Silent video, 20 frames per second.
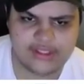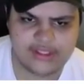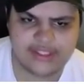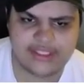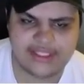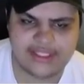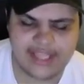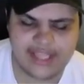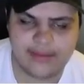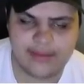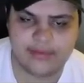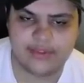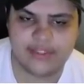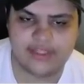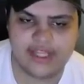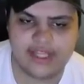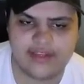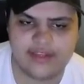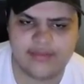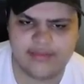
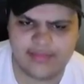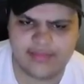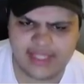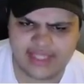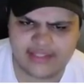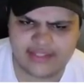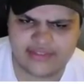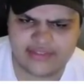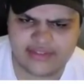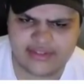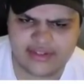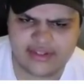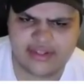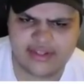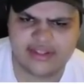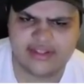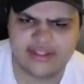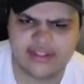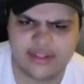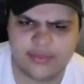Gabbard admits
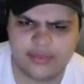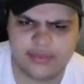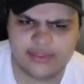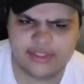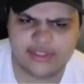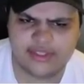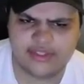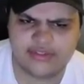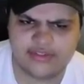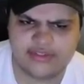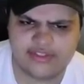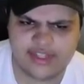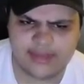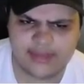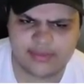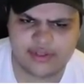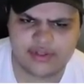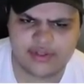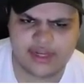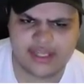that what the other
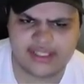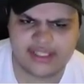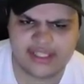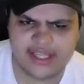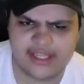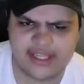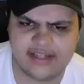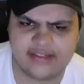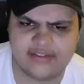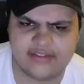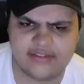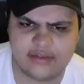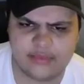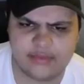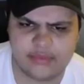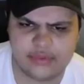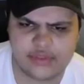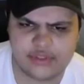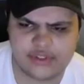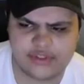Democrat candidates are
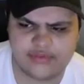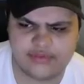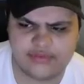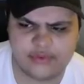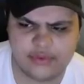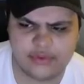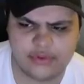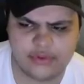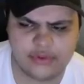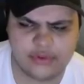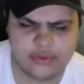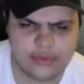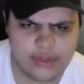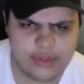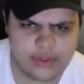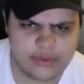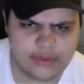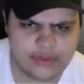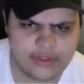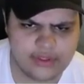pushing for,
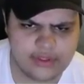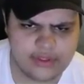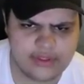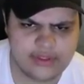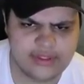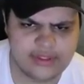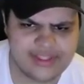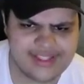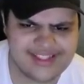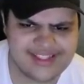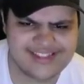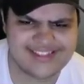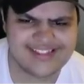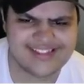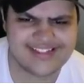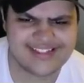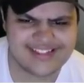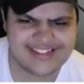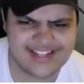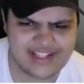quote, is
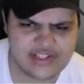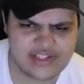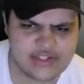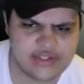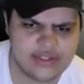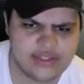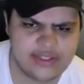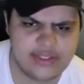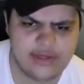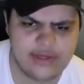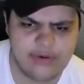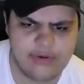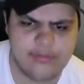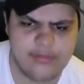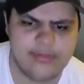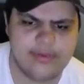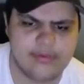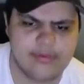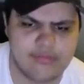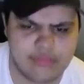essentially
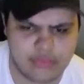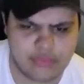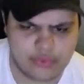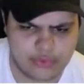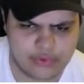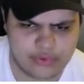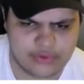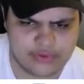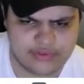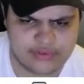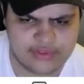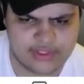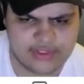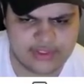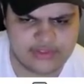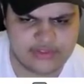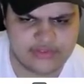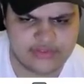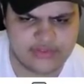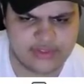open borders. Now,
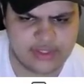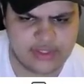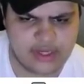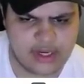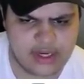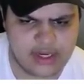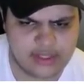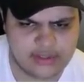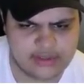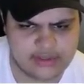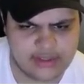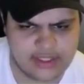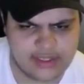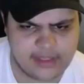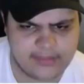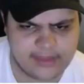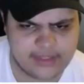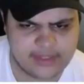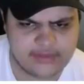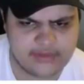this is a very odd
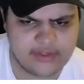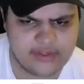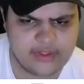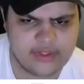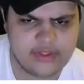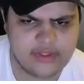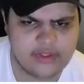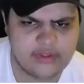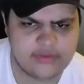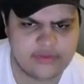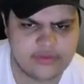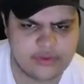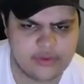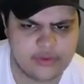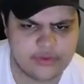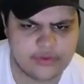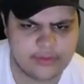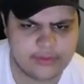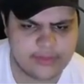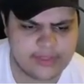comment, of
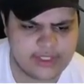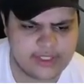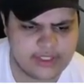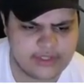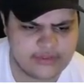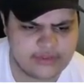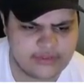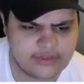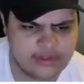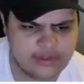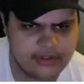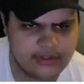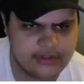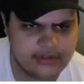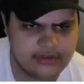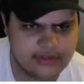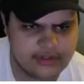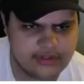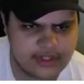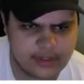course, because
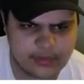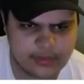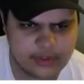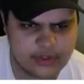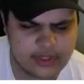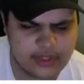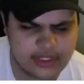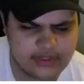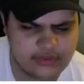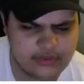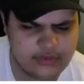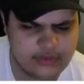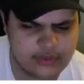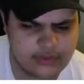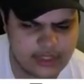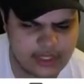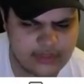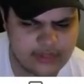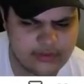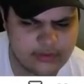the Democrats do
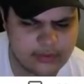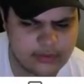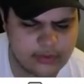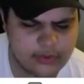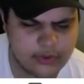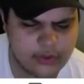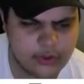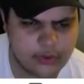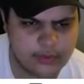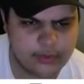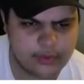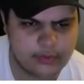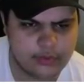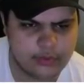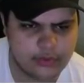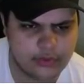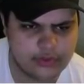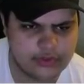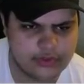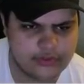not support open
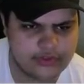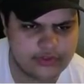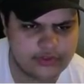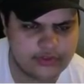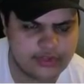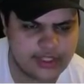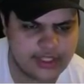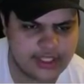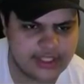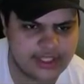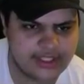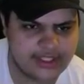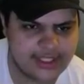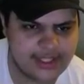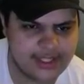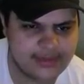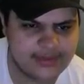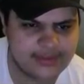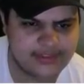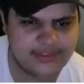borders, and so that
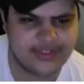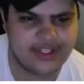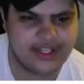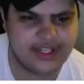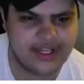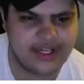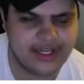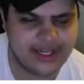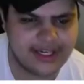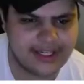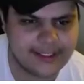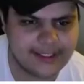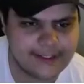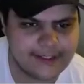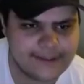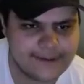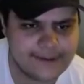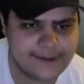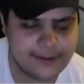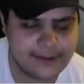claim is very odd
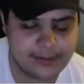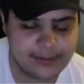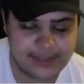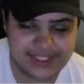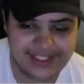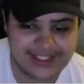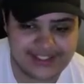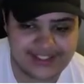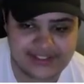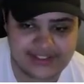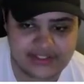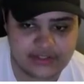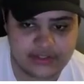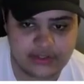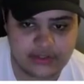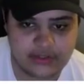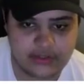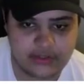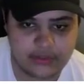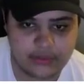because,
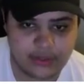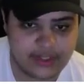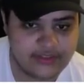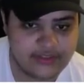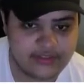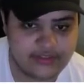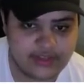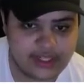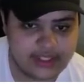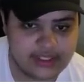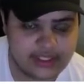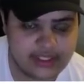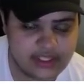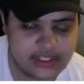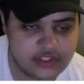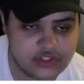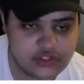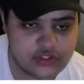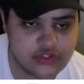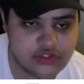quite frankly,
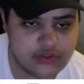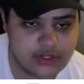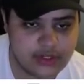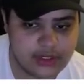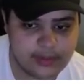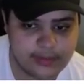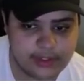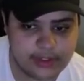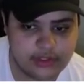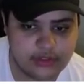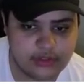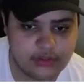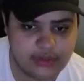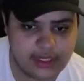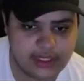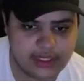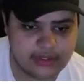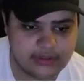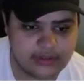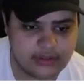it's just straight up
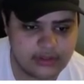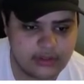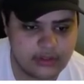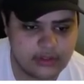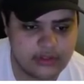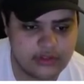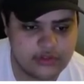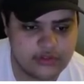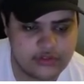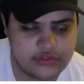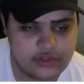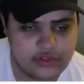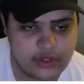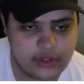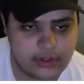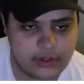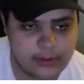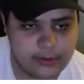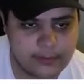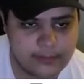incorrect.
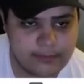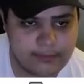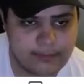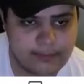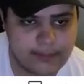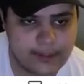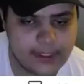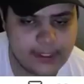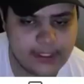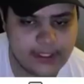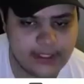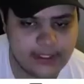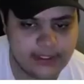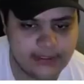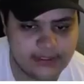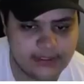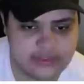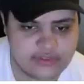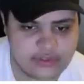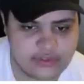So, uh,
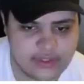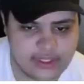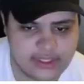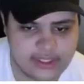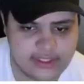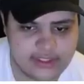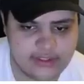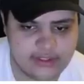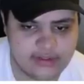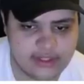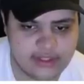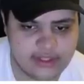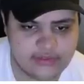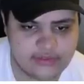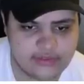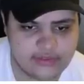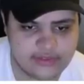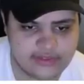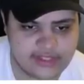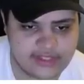let's go ahead and hear out uh,
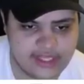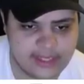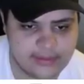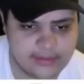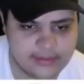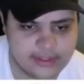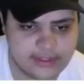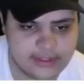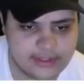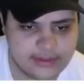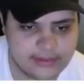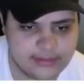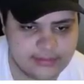Tulsi Gabbard here.